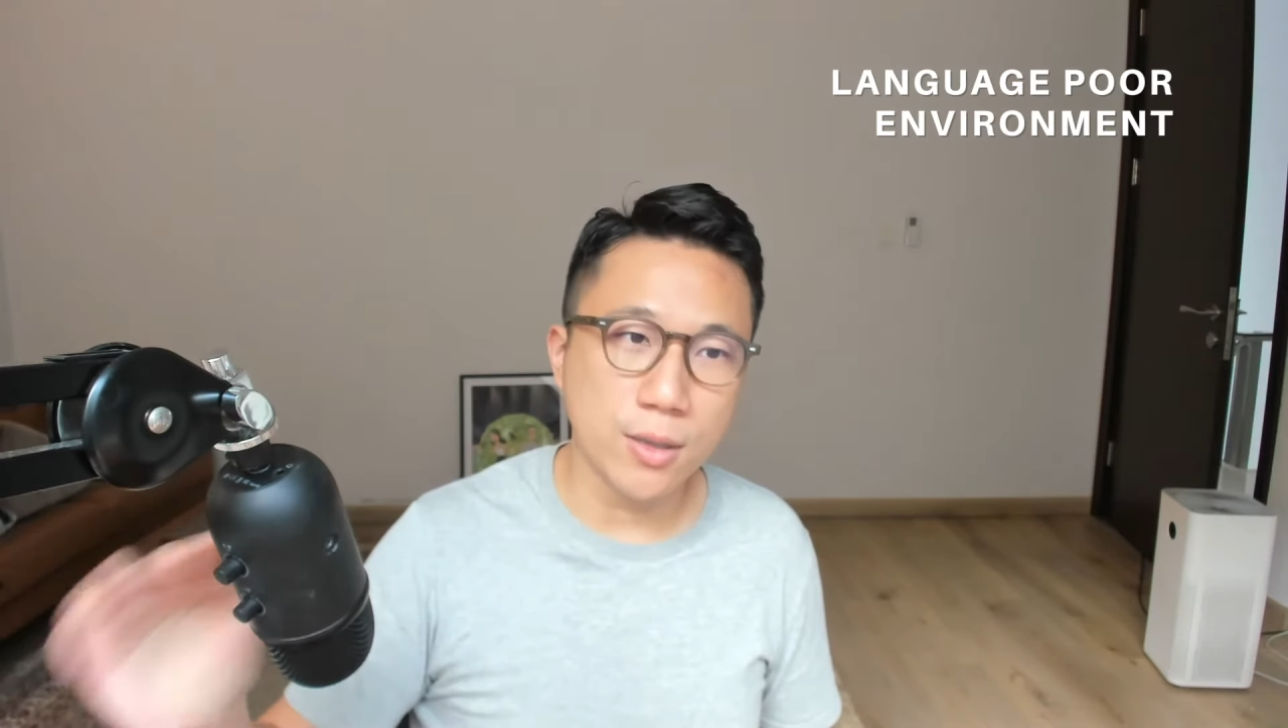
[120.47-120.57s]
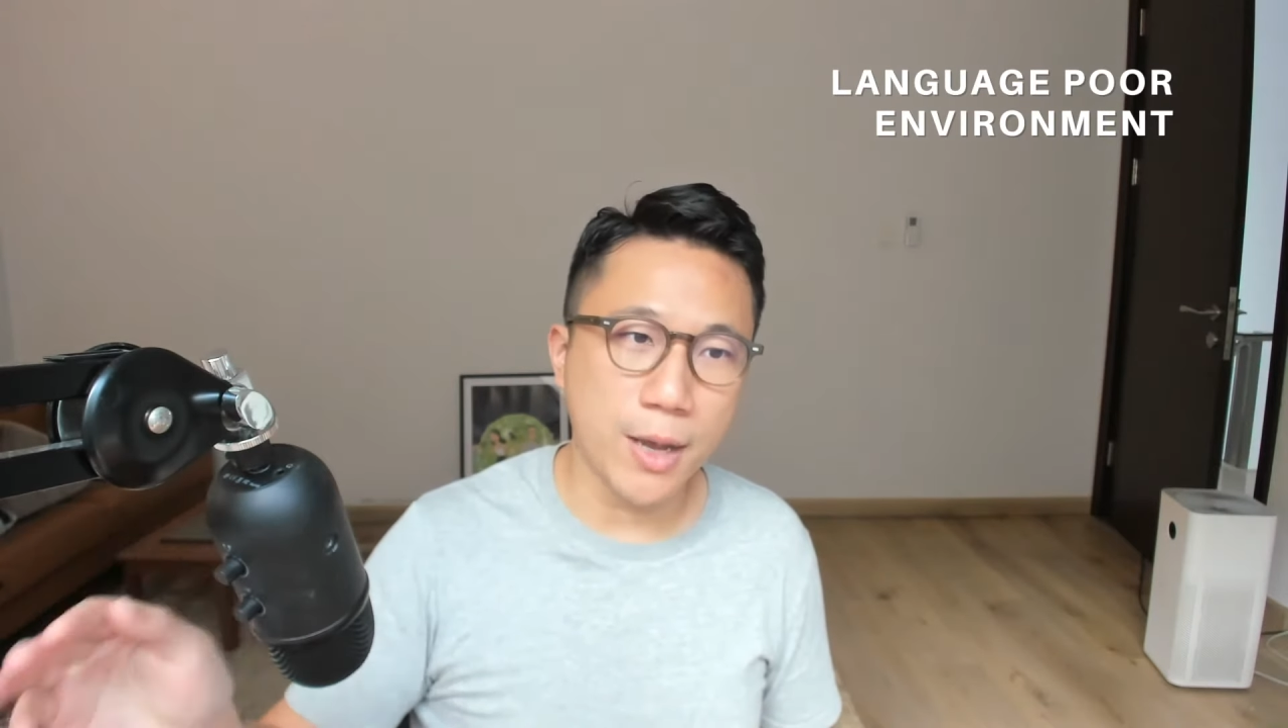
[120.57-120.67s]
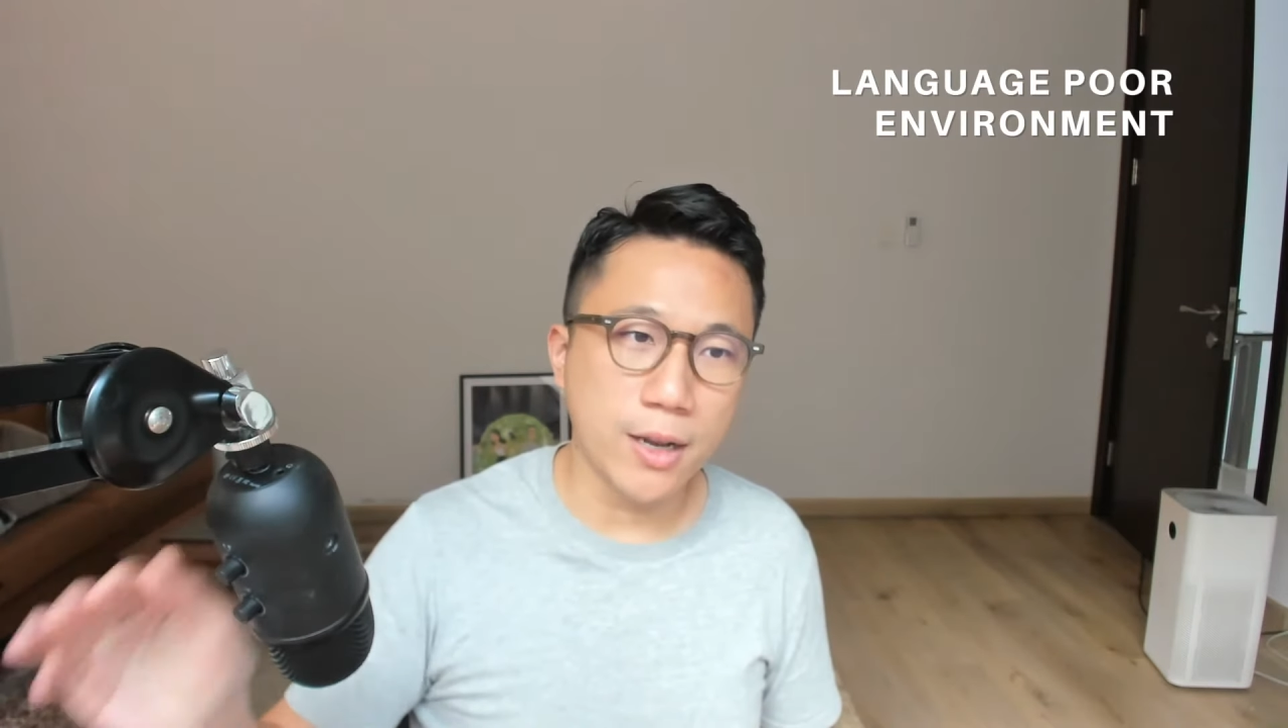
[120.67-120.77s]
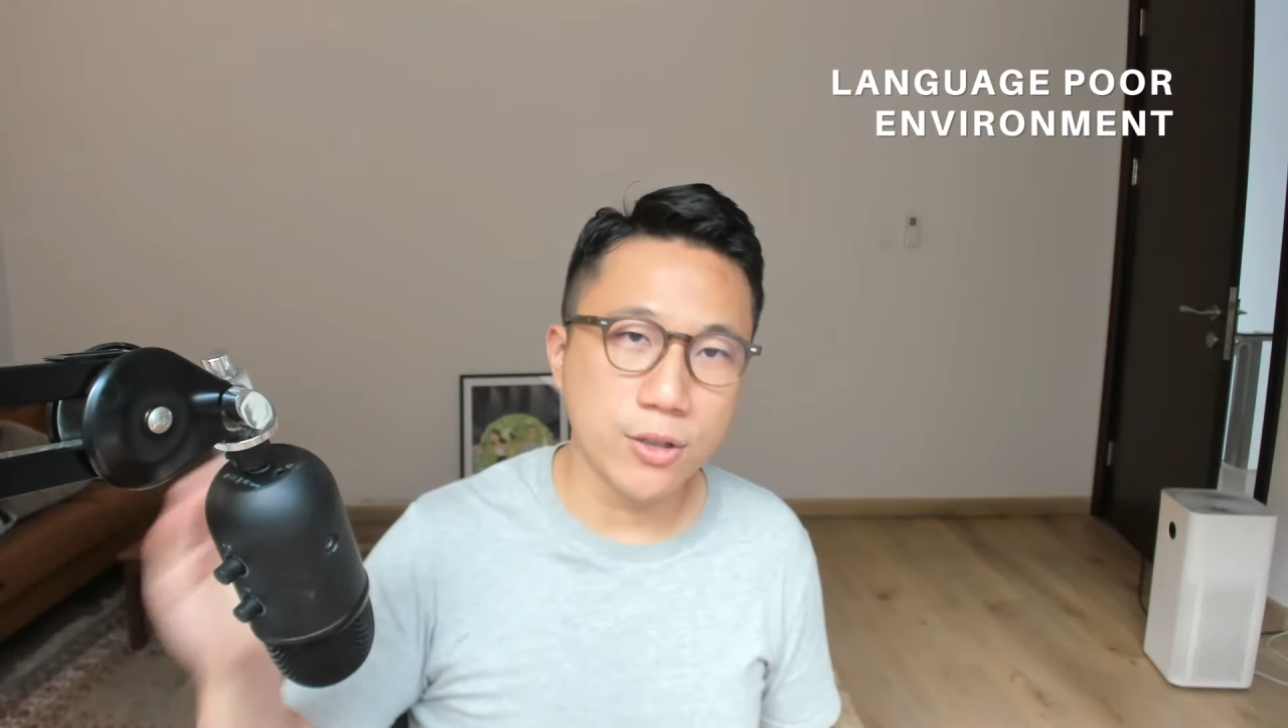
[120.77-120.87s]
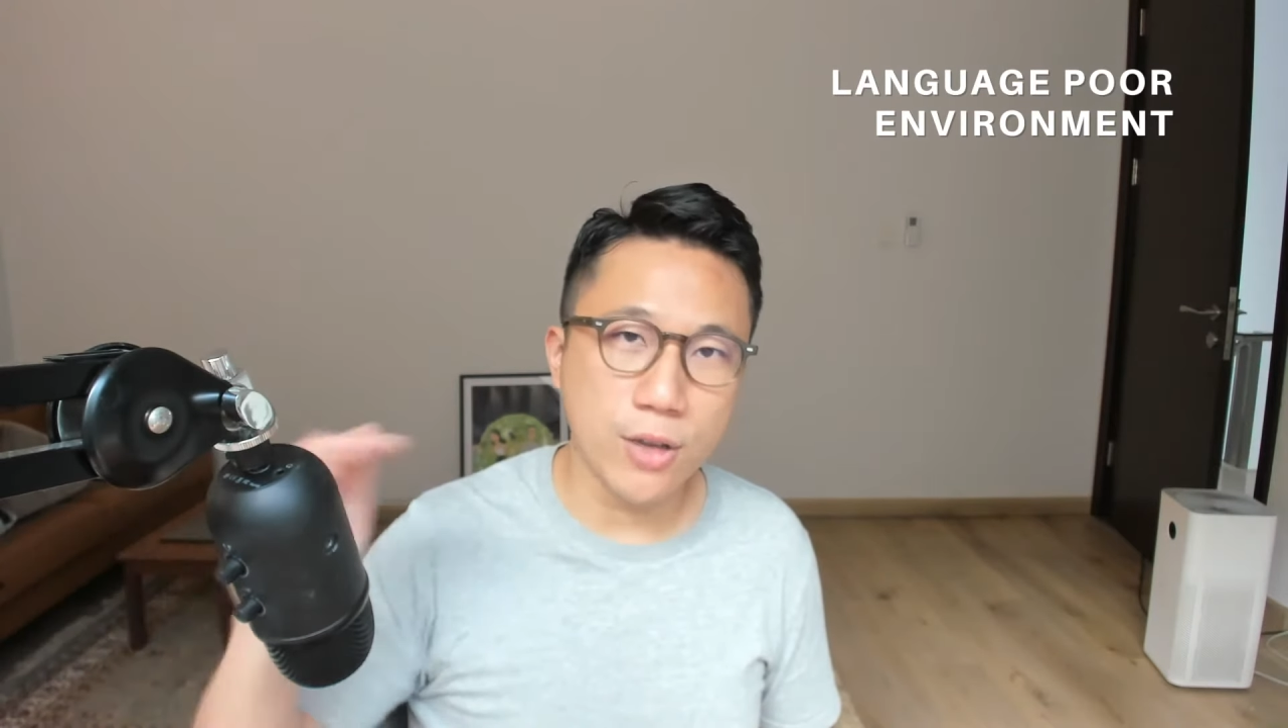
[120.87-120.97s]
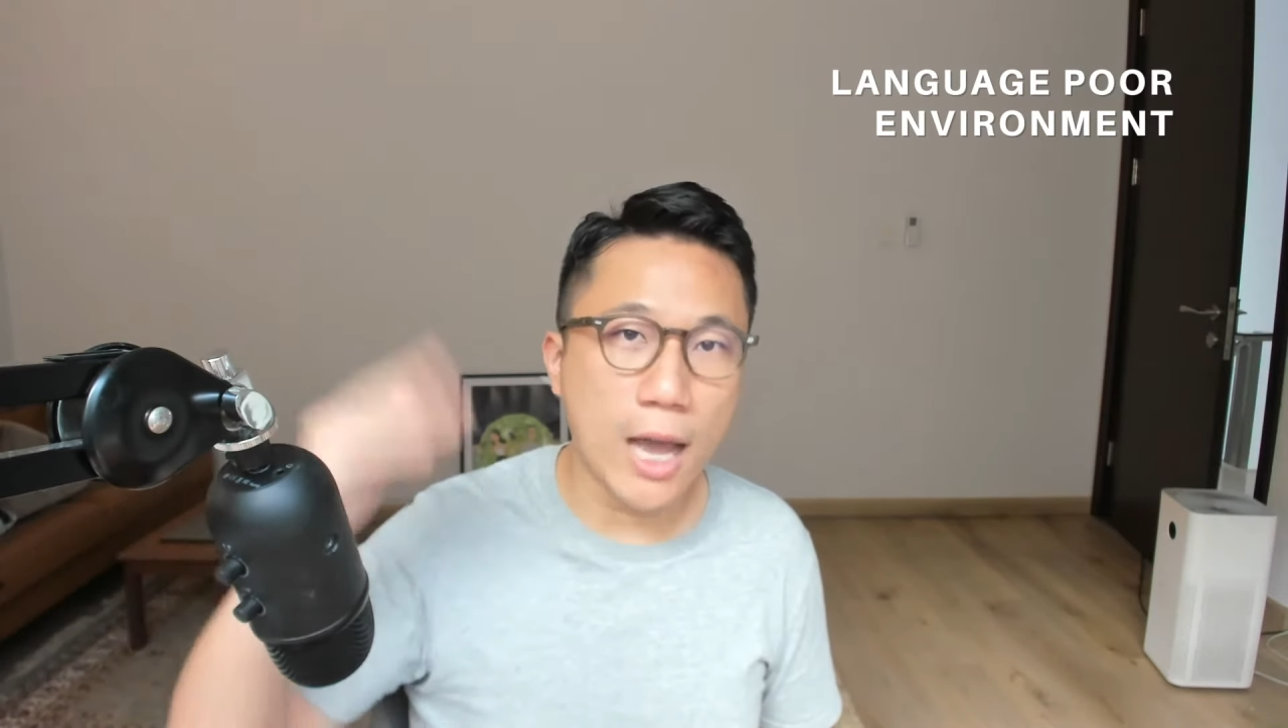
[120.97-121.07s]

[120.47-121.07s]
about it to